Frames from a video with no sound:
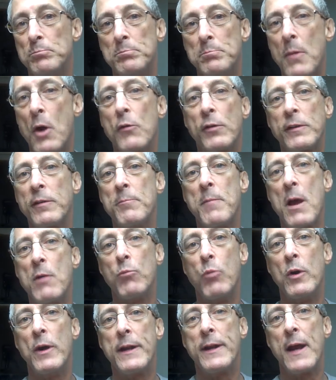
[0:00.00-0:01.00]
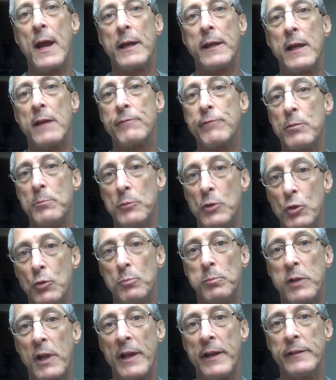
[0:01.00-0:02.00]
Most of my wood I get from
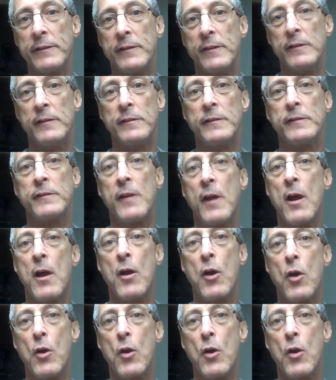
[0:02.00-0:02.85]
two places.